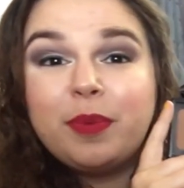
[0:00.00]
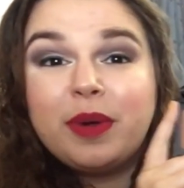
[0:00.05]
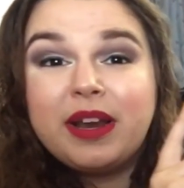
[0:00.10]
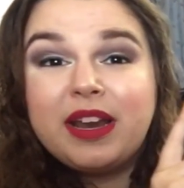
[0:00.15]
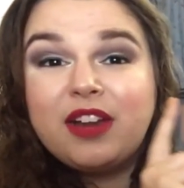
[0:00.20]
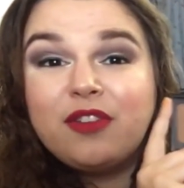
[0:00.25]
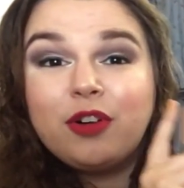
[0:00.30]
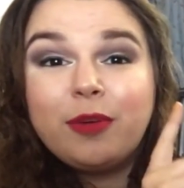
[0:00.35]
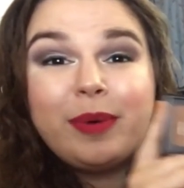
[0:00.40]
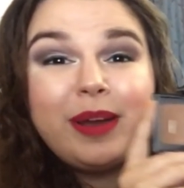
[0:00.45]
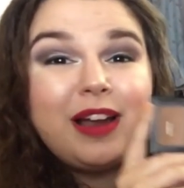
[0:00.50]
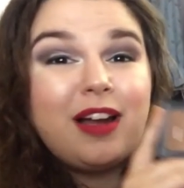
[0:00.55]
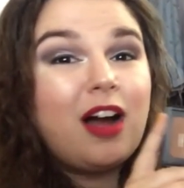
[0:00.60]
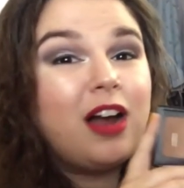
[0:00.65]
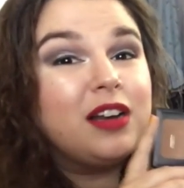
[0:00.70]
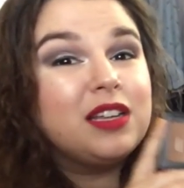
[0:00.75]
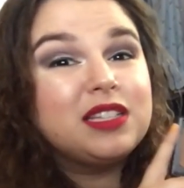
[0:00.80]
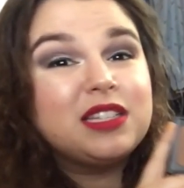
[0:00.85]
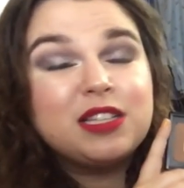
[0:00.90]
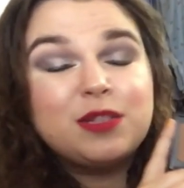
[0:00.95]
but if we're being
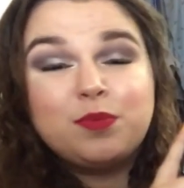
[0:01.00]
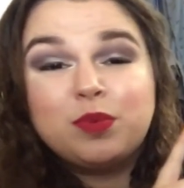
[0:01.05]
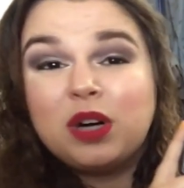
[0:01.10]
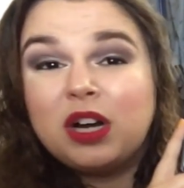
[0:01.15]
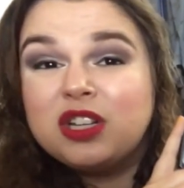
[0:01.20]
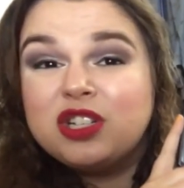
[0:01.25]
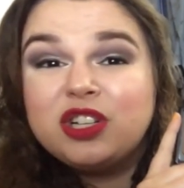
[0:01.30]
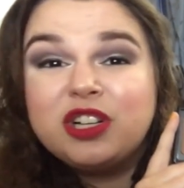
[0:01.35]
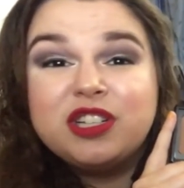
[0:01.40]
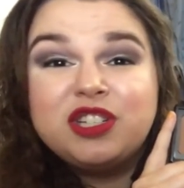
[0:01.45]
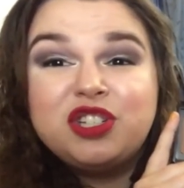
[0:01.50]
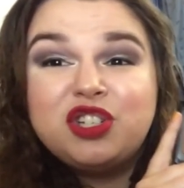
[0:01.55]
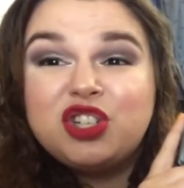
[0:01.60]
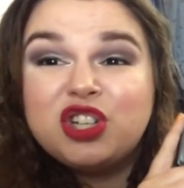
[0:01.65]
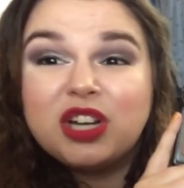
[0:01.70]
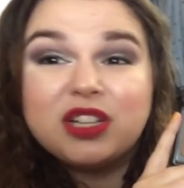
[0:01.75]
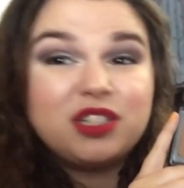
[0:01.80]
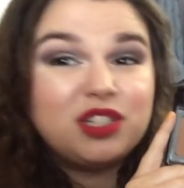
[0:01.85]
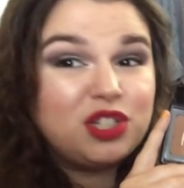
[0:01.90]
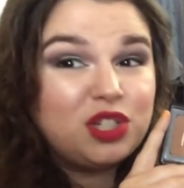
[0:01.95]
honest, this bronzer is
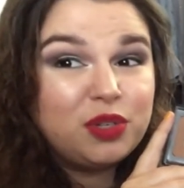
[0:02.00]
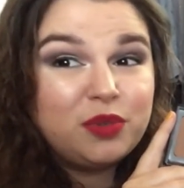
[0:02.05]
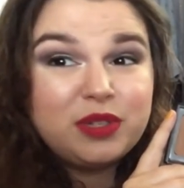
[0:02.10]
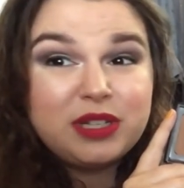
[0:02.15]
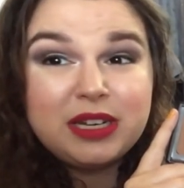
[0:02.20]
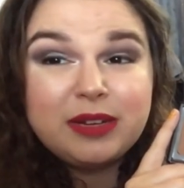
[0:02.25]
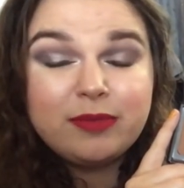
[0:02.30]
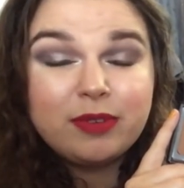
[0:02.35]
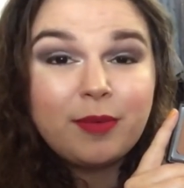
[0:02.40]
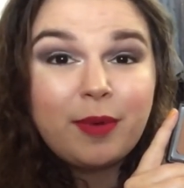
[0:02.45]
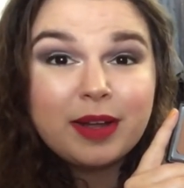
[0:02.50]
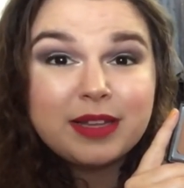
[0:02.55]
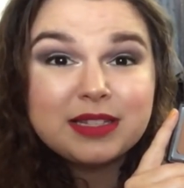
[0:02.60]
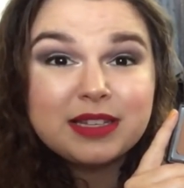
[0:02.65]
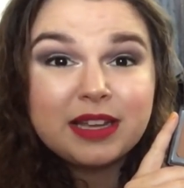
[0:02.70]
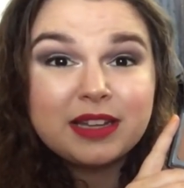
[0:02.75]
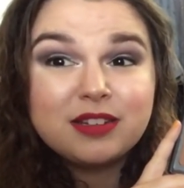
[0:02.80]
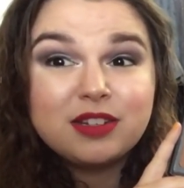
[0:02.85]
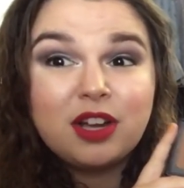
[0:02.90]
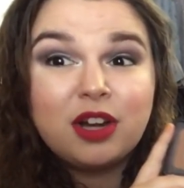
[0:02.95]
just too deep for my
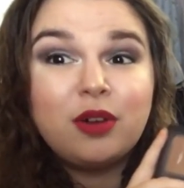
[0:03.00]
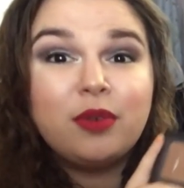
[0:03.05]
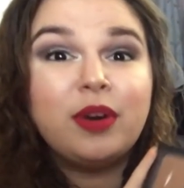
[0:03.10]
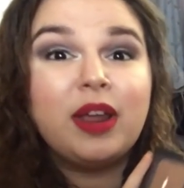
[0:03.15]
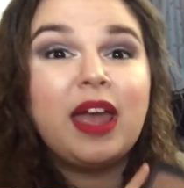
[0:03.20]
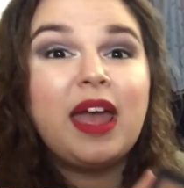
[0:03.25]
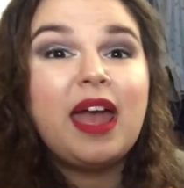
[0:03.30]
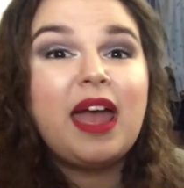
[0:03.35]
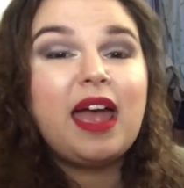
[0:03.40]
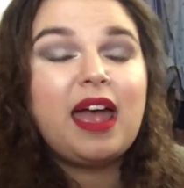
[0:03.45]
skin tone,